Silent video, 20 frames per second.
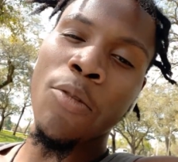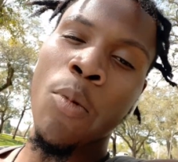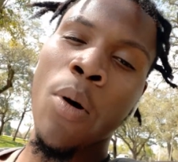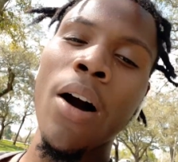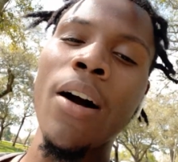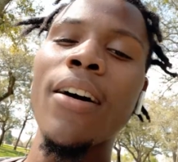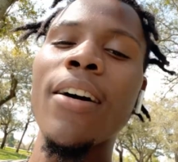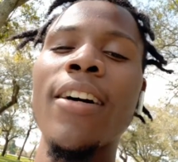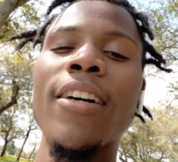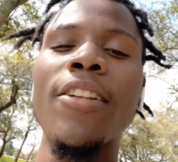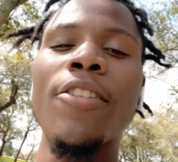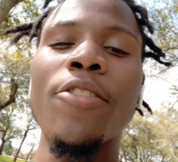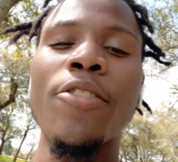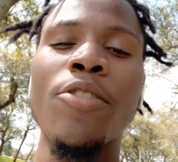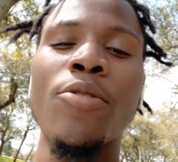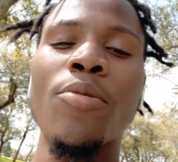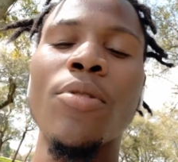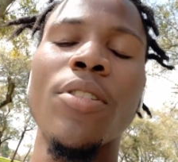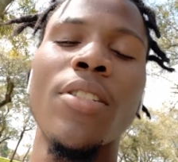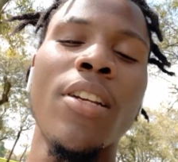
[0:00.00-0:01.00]
while
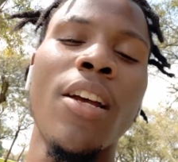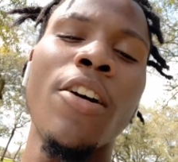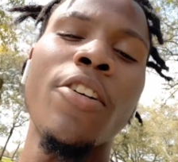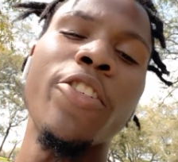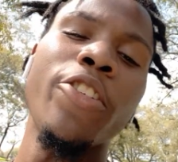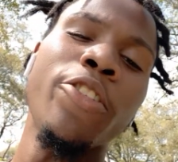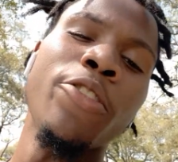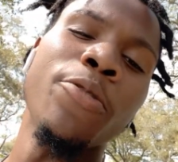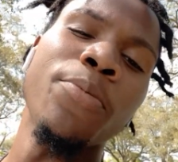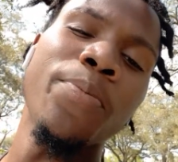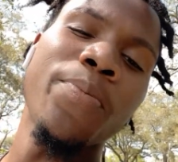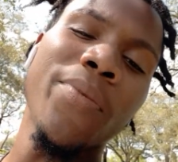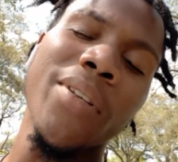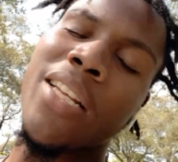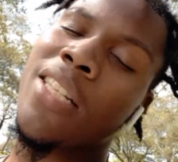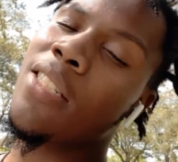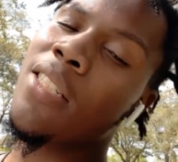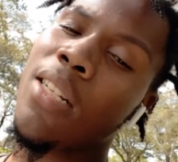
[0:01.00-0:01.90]
others will tell you it